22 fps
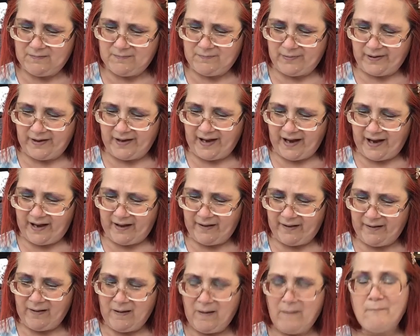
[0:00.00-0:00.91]
But, yeah.
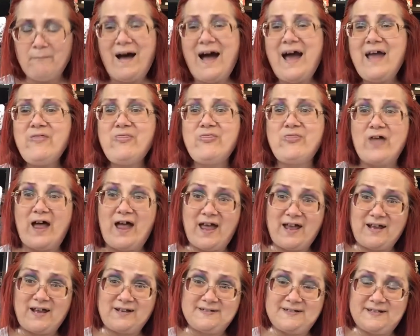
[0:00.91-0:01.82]
My
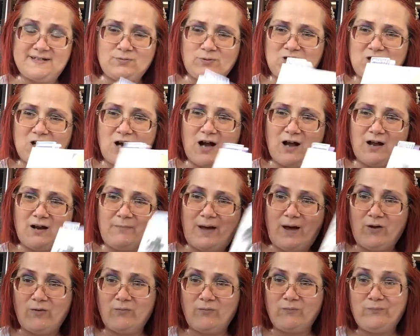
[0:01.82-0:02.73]
thing, since we're talking
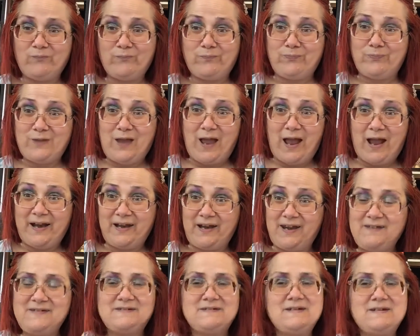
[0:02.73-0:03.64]
about
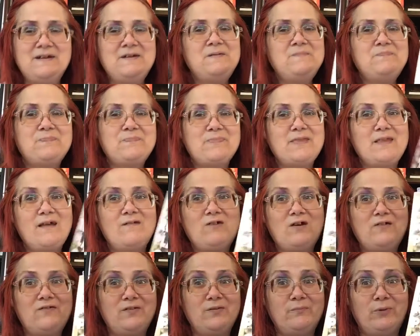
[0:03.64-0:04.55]
80s,
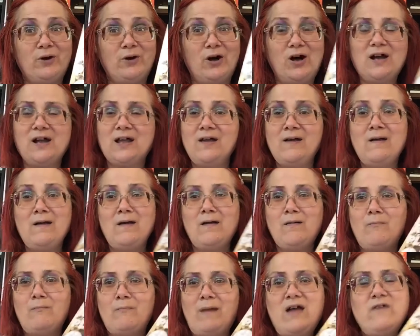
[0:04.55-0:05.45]
because of the book,
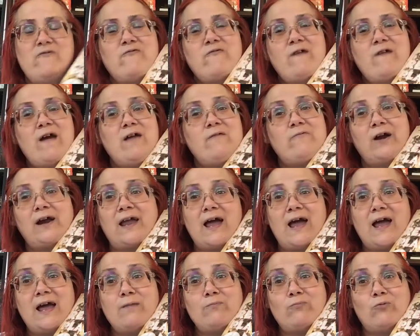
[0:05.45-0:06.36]
my favorite
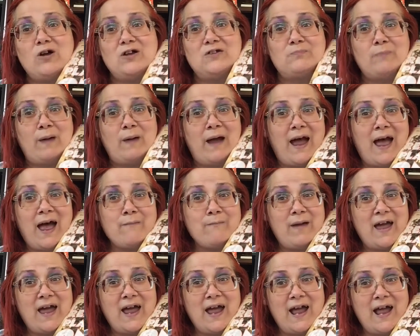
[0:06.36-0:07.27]
game was
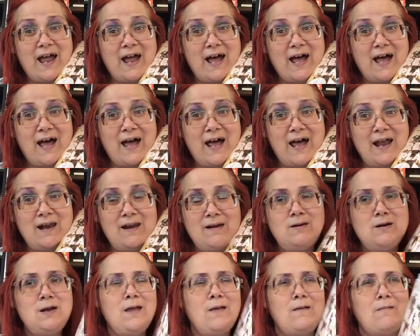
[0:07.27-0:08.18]

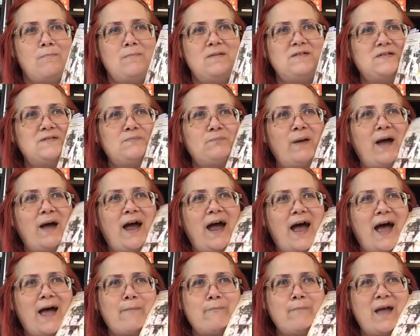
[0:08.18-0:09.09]
Pac-Man, Mrs.
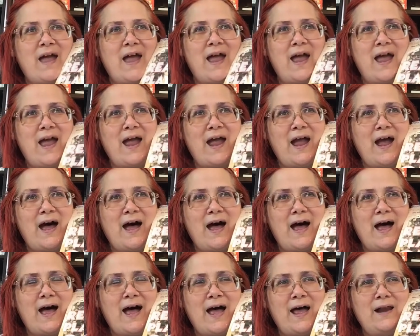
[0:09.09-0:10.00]

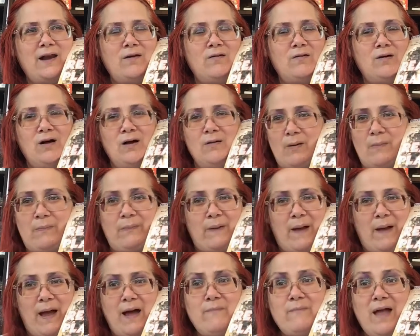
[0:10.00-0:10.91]
Patman. But
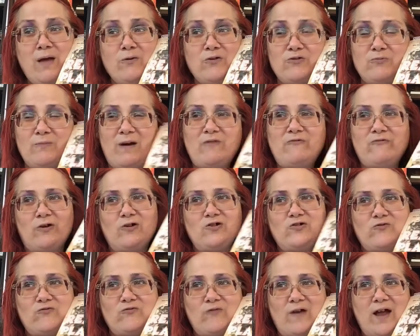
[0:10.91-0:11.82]
Patman was my
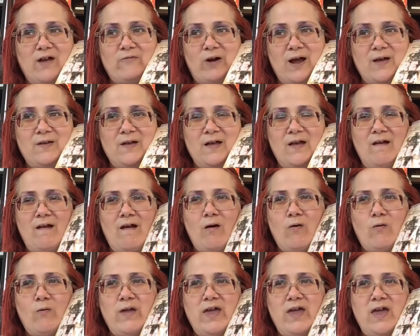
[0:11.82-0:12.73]
first favorite.
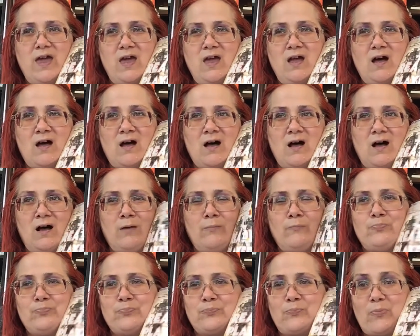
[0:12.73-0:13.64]
We, um,